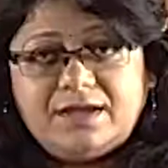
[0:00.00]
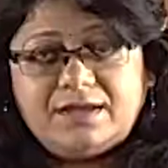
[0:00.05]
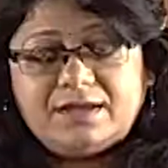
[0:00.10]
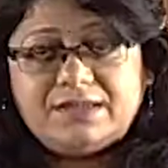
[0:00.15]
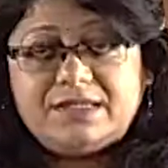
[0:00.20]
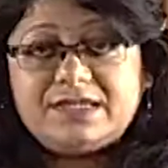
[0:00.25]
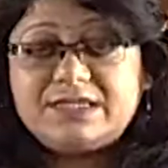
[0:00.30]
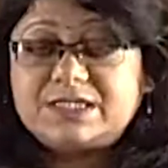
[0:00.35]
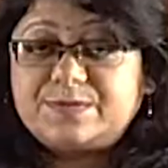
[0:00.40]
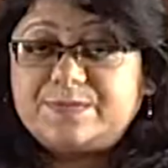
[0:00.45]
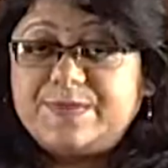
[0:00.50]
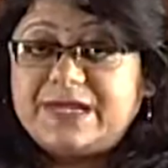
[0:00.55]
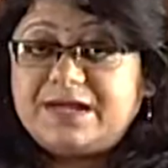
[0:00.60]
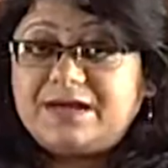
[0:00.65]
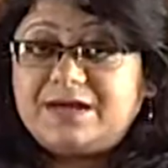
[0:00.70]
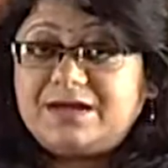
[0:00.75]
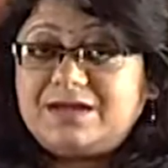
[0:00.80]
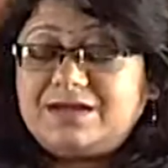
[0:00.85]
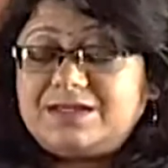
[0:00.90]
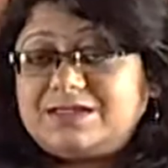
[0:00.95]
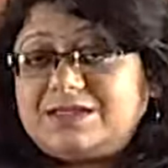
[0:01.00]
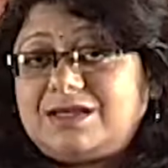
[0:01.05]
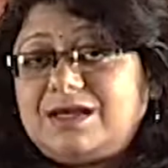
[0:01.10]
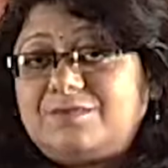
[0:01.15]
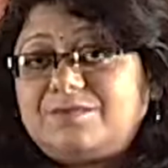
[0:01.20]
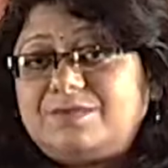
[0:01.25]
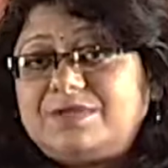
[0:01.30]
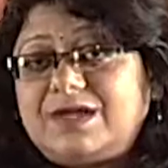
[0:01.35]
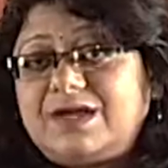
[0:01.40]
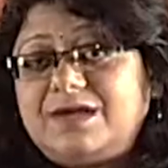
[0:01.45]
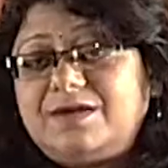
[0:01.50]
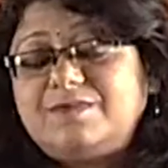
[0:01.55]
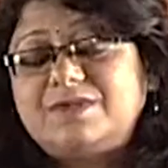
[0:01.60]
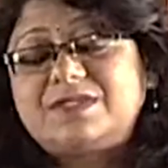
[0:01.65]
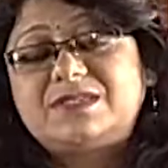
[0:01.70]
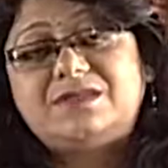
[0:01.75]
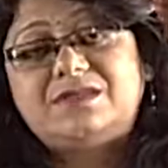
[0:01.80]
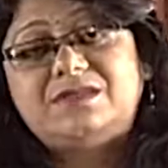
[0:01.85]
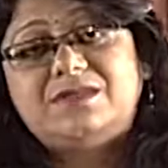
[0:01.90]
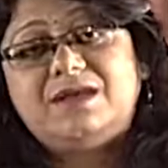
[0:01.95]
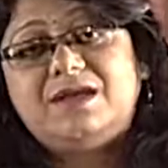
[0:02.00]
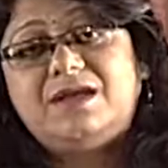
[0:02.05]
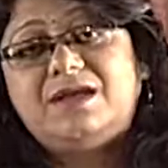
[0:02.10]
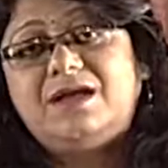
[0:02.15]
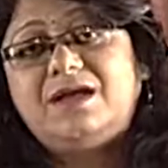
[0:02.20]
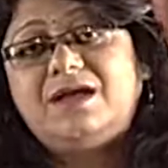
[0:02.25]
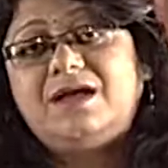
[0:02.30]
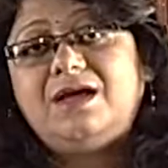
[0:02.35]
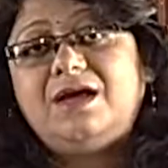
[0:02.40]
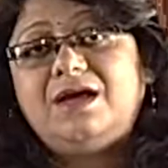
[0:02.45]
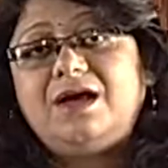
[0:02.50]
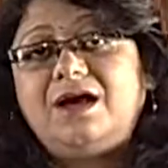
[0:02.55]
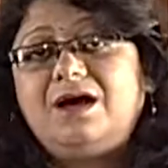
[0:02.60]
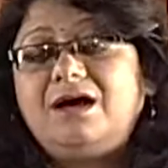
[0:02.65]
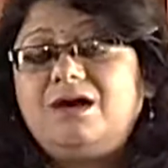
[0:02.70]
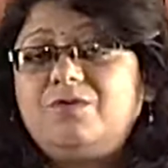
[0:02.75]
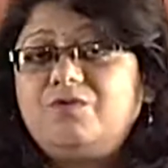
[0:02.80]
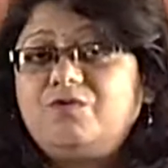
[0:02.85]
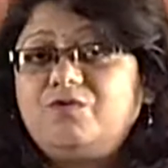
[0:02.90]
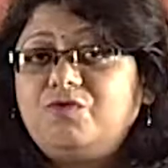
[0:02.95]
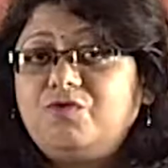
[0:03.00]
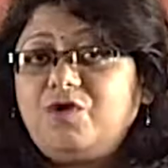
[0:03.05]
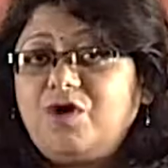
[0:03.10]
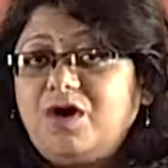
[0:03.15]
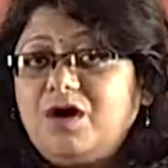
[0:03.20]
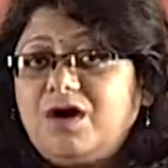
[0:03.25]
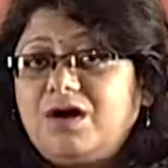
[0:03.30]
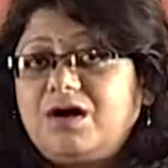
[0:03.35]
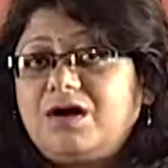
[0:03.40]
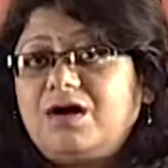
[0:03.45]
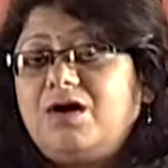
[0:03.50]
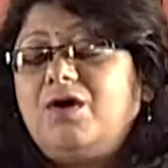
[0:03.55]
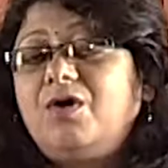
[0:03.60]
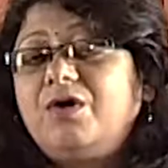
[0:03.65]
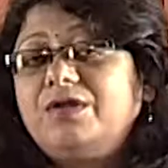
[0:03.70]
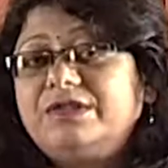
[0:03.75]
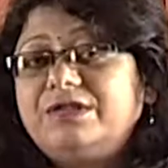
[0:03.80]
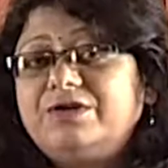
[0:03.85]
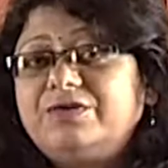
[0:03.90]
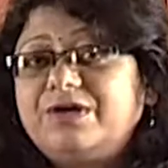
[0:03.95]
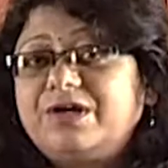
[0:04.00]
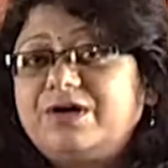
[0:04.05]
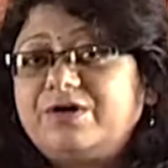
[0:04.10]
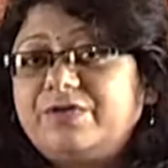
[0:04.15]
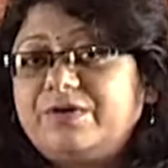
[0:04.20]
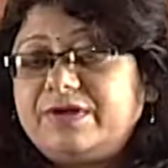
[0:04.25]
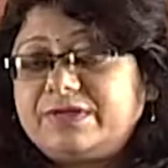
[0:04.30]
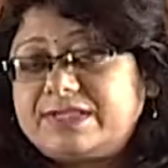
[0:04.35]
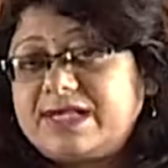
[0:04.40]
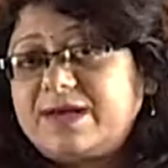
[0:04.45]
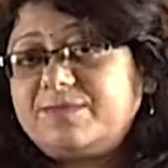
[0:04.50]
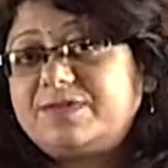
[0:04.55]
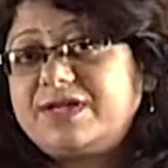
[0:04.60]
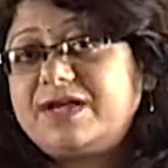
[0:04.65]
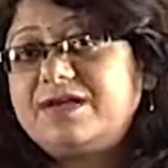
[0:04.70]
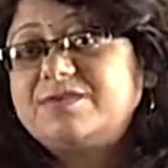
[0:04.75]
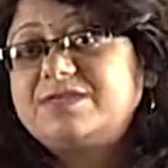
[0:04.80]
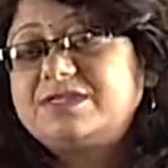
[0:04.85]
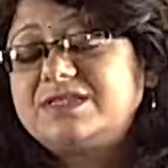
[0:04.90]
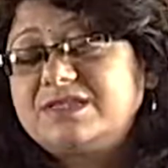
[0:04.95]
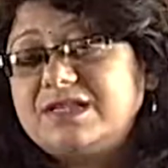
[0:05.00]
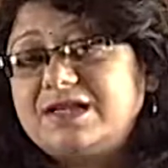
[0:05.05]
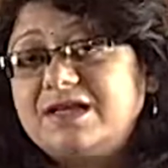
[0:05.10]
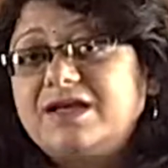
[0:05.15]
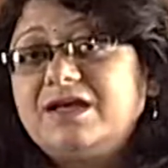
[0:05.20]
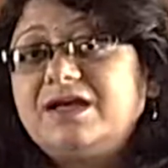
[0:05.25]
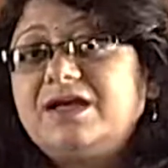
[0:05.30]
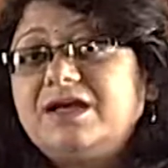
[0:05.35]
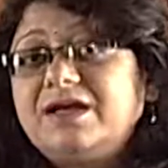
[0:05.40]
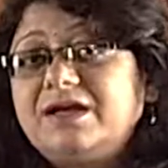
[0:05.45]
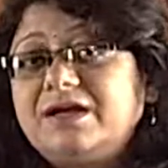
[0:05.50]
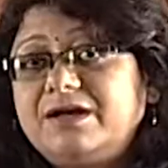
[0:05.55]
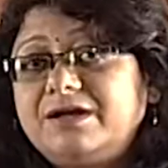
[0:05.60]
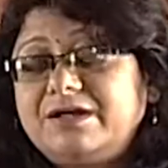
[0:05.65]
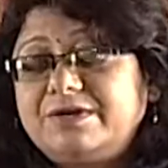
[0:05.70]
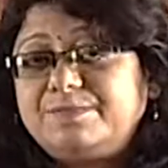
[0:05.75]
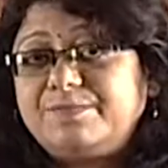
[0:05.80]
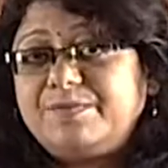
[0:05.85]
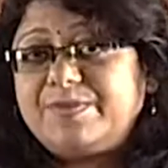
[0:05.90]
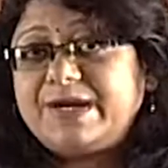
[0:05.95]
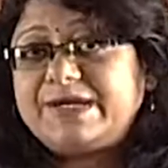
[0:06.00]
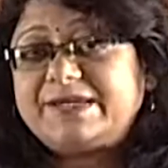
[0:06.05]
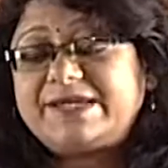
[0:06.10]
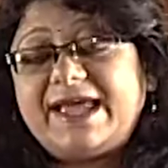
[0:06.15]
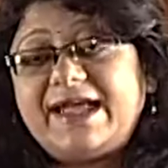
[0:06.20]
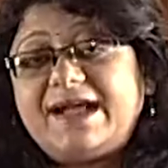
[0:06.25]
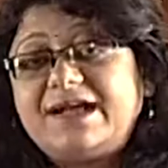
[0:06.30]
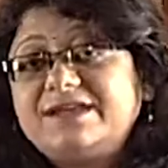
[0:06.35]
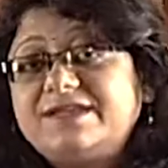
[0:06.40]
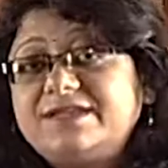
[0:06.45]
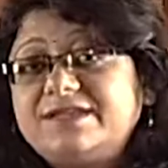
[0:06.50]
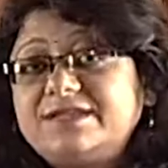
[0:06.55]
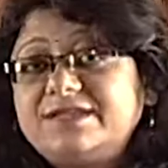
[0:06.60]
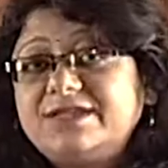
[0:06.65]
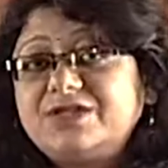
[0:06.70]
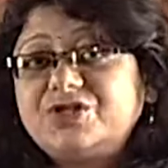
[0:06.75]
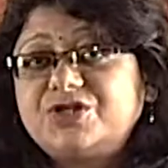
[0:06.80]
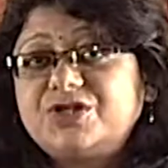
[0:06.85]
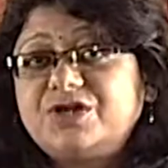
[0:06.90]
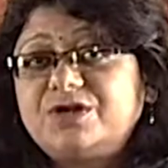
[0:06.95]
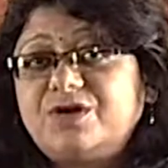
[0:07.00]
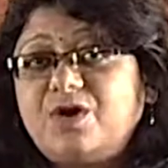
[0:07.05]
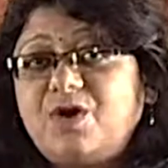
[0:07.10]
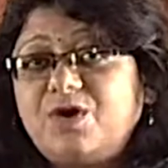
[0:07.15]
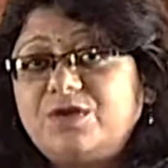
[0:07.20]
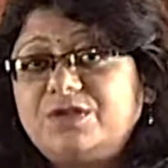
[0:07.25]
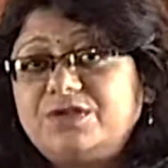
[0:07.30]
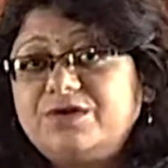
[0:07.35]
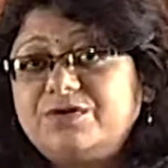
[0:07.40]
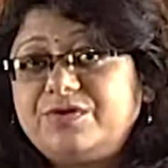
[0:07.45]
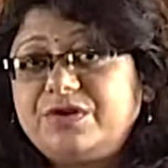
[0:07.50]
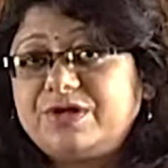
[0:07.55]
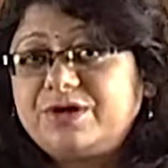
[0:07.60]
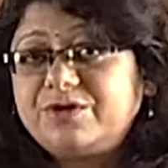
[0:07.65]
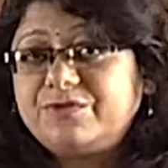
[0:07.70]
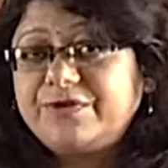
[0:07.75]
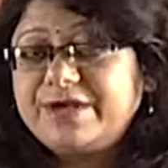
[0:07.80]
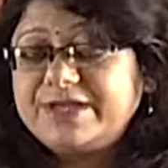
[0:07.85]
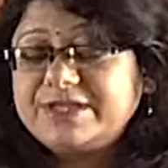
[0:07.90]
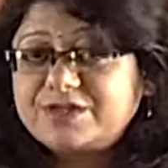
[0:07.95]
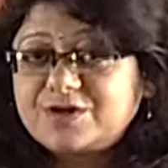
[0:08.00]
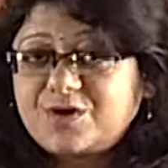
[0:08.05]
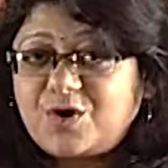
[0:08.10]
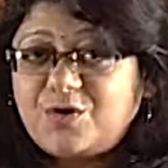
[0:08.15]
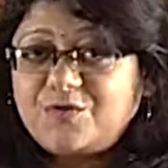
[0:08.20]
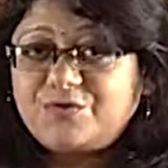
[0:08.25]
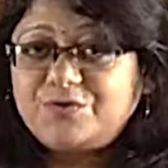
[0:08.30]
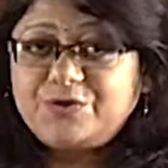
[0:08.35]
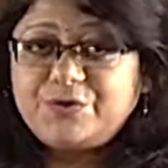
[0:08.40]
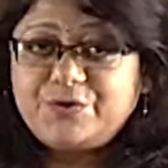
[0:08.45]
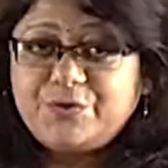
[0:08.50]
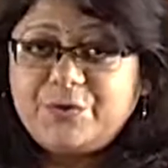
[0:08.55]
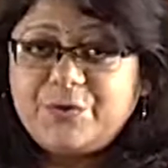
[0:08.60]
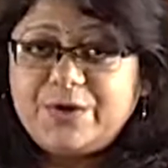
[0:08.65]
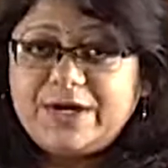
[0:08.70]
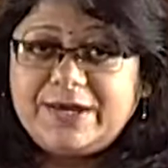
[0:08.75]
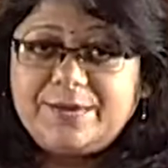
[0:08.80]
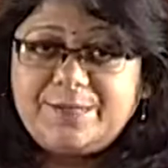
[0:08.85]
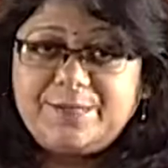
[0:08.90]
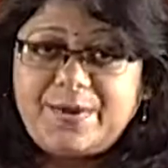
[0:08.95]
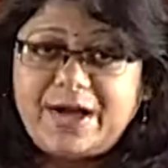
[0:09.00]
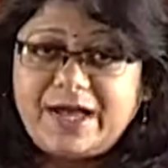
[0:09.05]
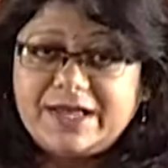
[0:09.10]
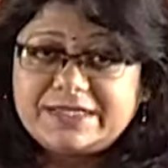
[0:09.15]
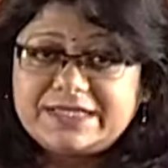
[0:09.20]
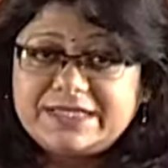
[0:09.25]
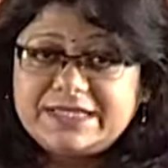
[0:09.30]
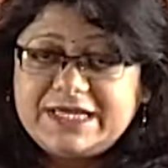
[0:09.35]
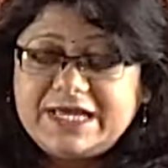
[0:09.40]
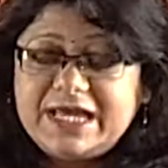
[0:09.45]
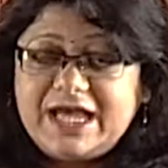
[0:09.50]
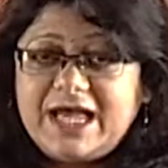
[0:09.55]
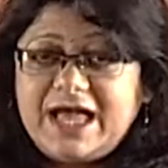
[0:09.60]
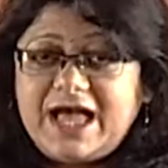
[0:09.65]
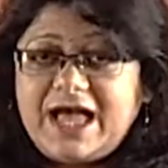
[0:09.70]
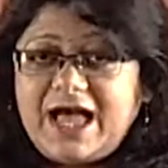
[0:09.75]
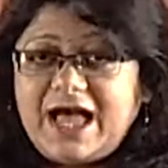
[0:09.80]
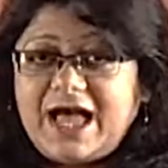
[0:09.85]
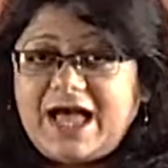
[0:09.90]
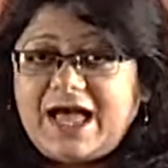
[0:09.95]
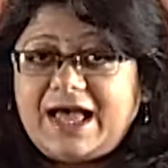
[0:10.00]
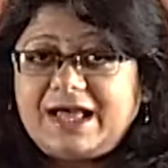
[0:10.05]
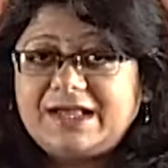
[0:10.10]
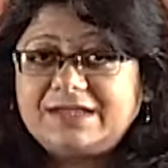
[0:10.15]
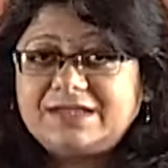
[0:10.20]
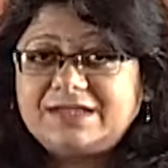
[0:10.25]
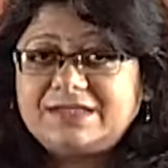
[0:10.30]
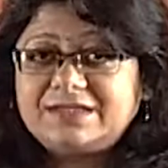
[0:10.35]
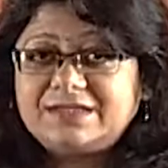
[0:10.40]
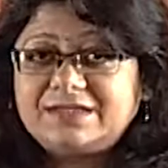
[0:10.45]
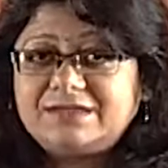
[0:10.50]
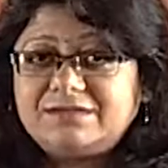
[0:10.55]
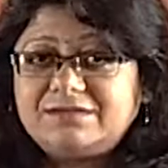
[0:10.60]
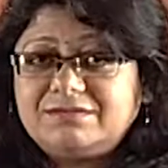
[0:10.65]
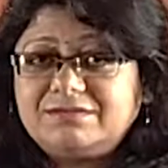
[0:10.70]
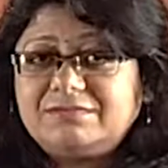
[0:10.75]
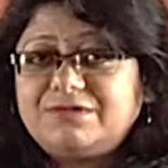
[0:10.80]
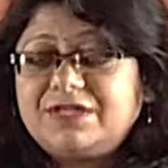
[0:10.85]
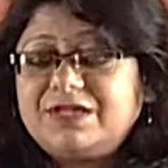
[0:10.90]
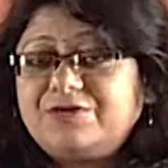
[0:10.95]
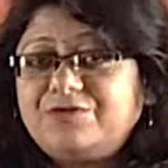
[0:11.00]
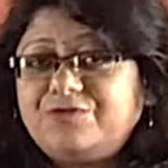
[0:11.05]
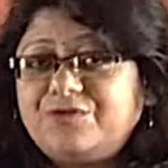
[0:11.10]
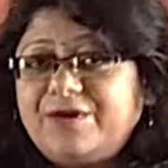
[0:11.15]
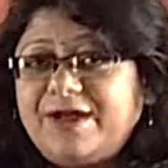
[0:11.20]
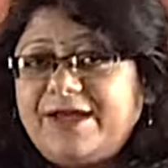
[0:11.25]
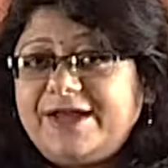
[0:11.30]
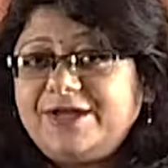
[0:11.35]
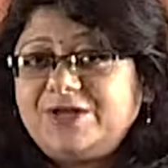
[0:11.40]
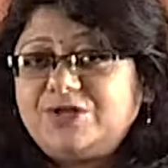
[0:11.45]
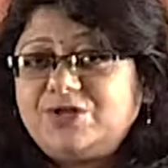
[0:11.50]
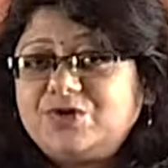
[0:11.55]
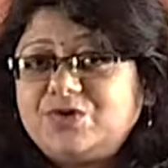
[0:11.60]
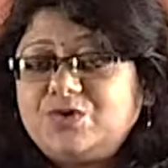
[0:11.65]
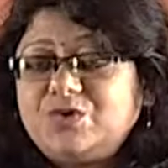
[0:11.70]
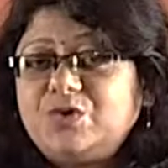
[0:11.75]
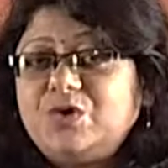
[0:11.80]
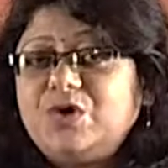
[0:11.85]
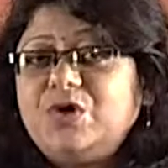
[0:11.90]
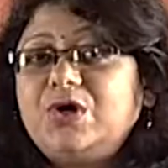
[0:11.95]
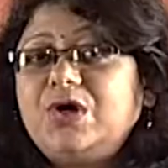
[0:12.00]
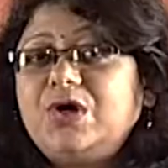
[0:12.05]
The speaker sometimes they walk on the request, sometimes they take a decision on the request of the ruling party, and they try to